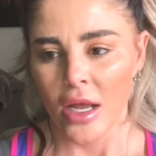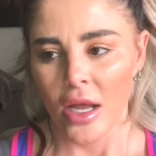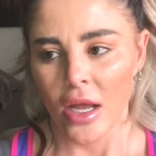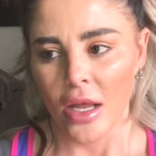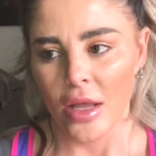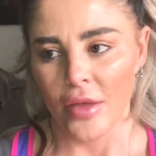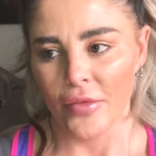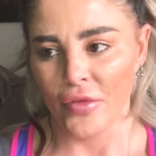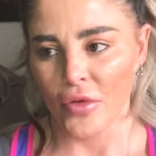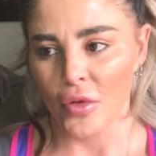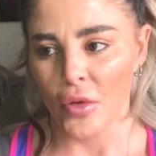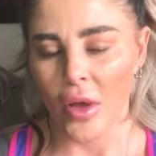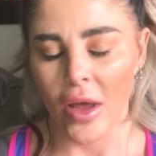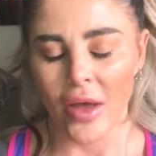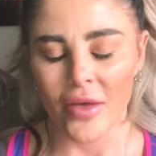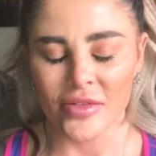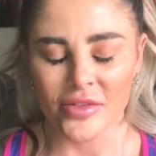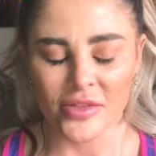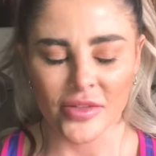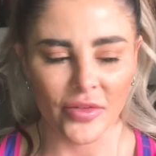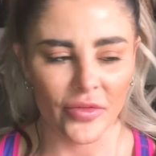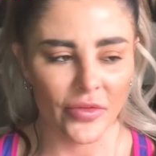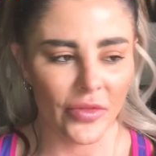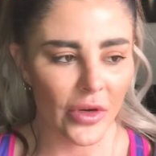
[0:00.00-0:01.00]
If you have
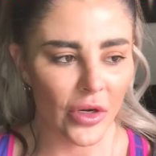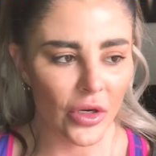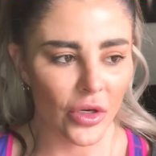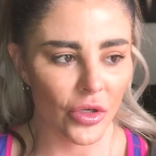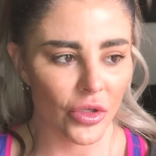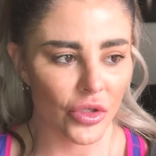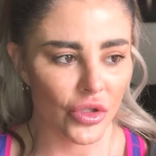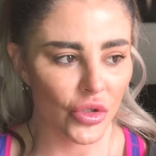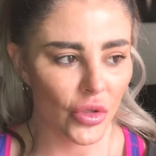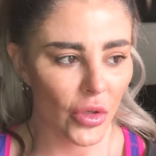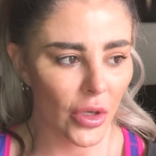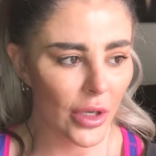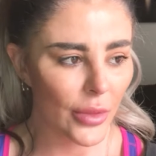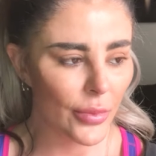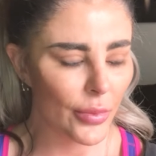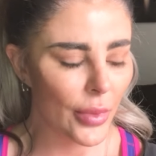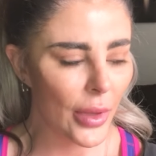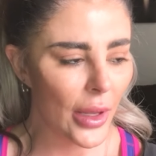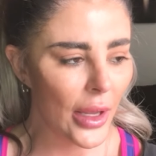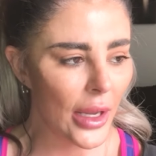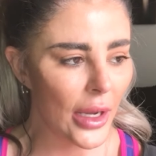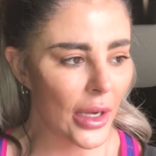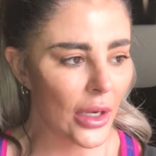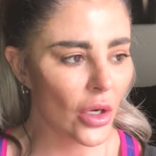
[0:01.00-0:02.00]
severe joint
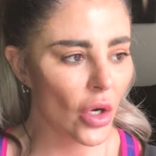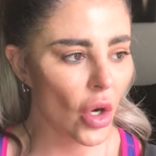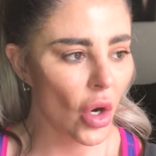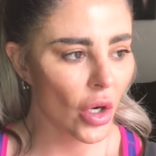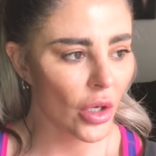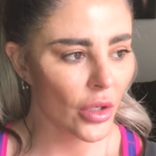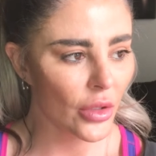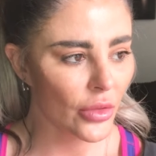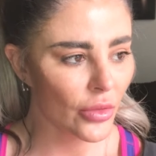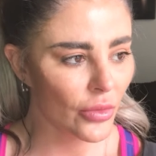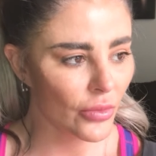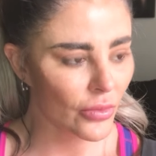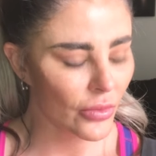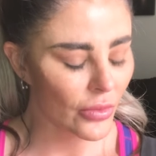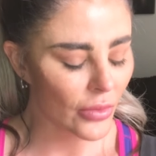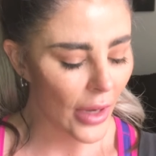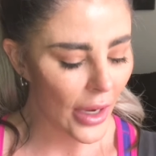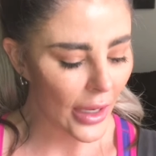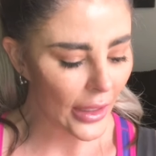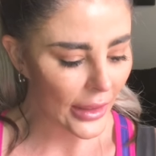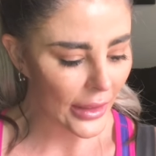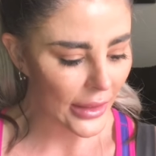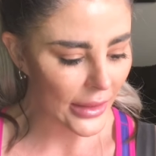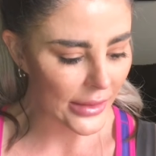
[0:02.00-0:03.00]
pain,
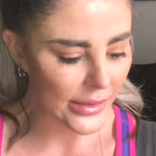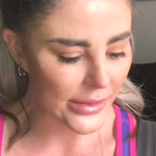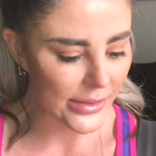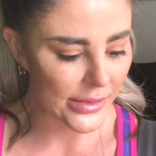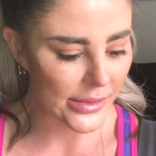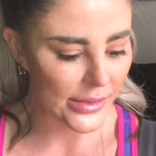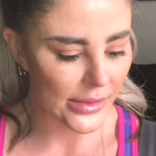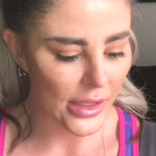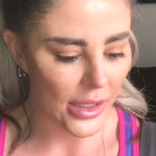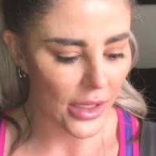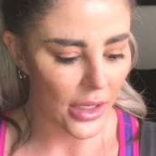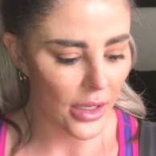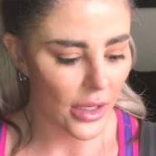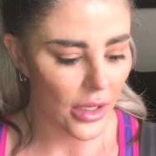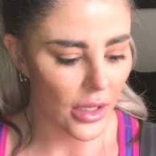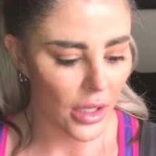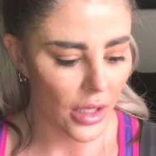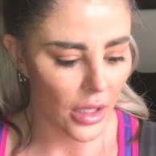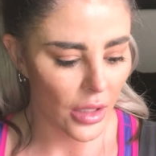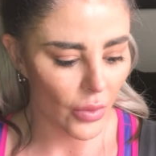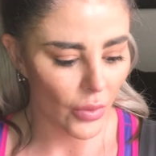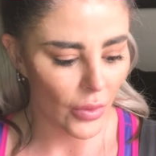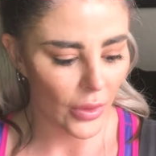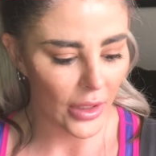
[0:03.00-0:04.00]
arthritis,
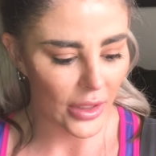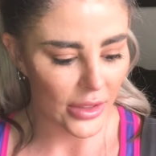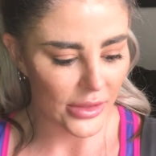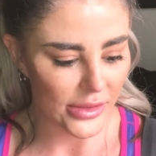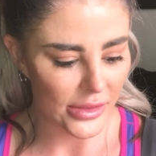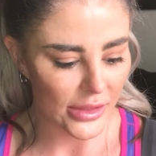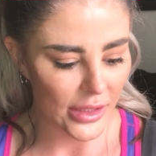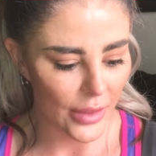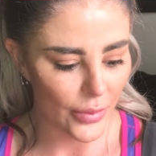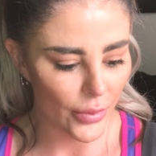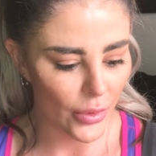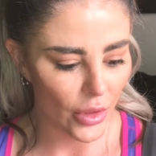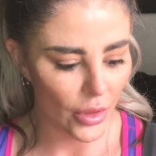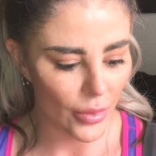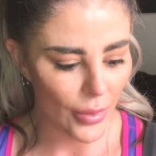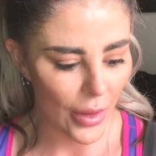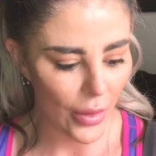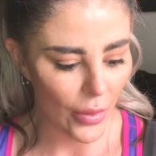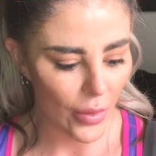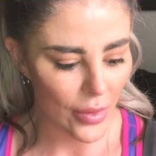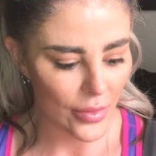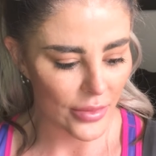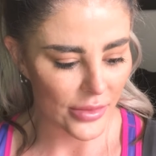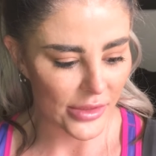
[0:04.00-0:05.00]
what else did I put on my
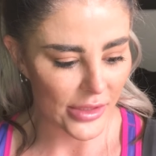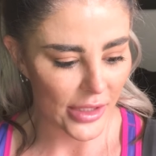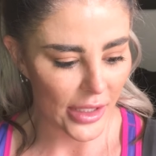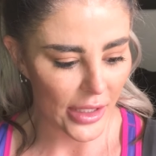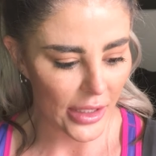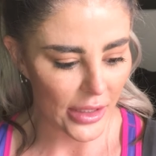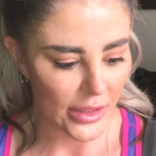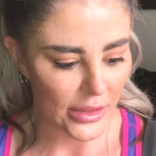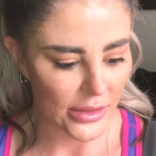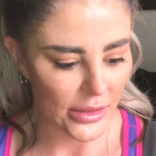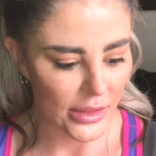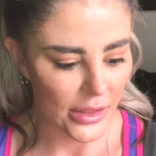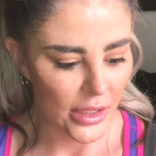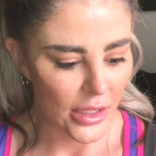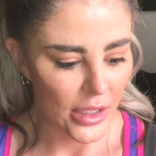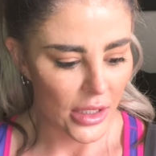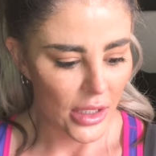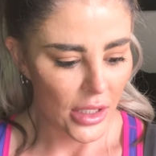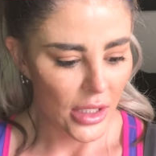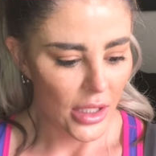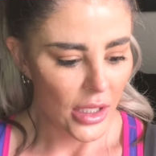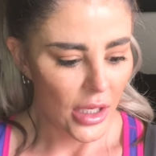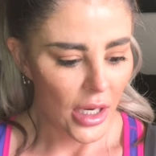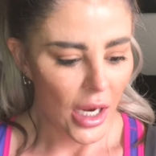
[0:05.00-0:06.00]
website?
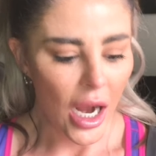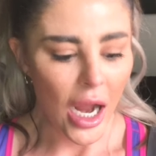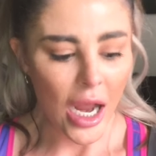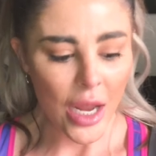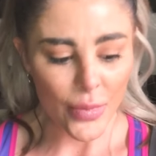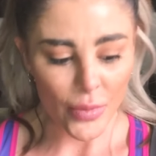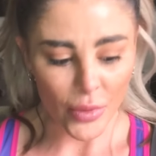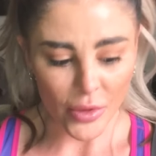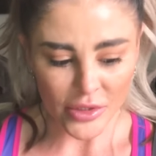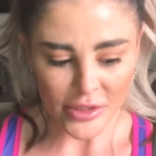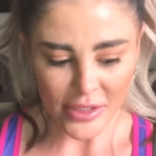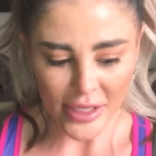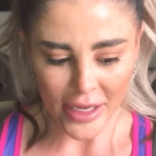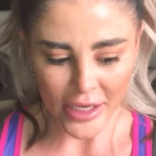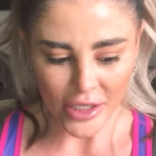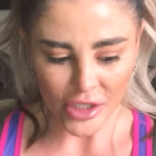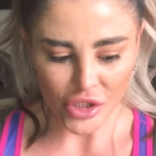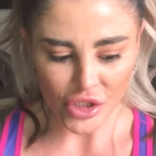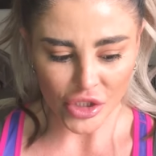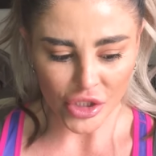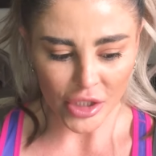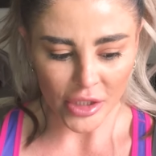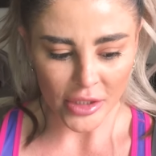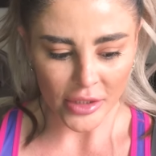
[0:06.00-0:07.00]

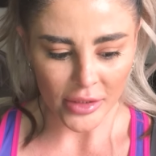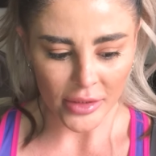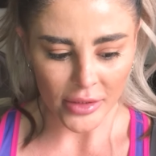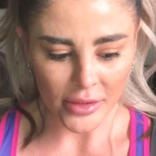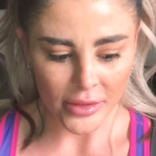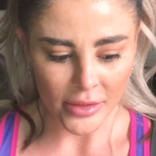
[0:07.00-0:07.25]
Hypertension,